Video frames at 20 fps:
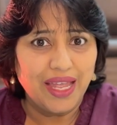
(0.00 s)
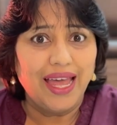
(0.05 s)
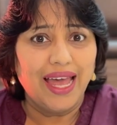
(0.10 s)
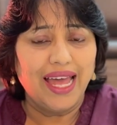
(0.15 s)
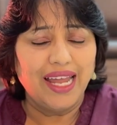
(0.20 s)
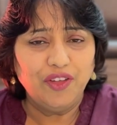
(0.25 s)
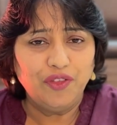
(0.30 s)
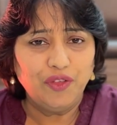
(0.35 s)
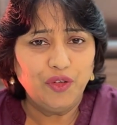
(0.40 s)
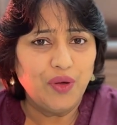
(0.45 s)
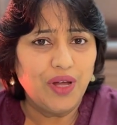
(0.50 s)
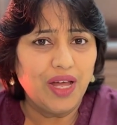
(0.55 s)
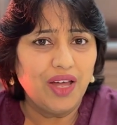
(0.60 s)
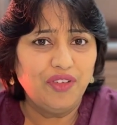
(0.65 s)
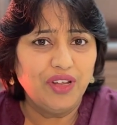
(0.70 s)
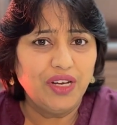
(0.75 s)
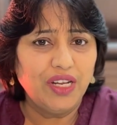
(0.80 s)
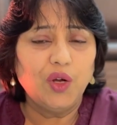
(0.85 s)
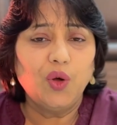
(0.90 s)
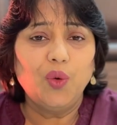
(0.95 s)
And if you
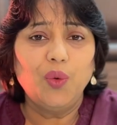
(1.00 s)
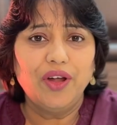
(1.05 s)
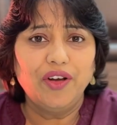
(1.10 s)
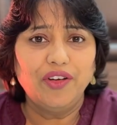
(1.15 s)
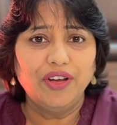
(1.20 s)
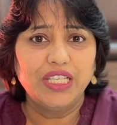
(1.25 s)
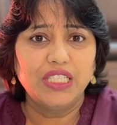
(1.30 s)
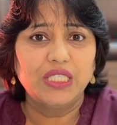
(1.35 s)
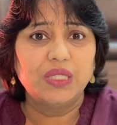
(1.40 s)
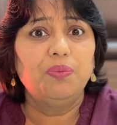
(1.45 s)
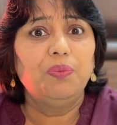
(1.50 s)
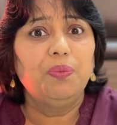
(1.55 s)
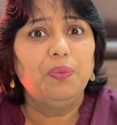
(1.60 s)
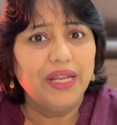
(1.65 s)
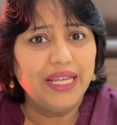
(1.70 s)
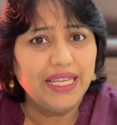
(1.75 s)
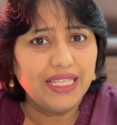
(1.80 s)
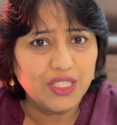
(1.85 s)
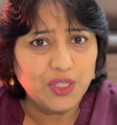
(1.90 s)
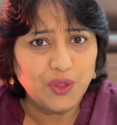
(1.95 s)
have any queries,
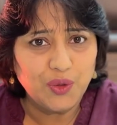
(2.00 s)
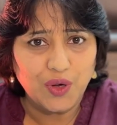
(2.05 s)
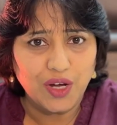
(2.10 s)
please do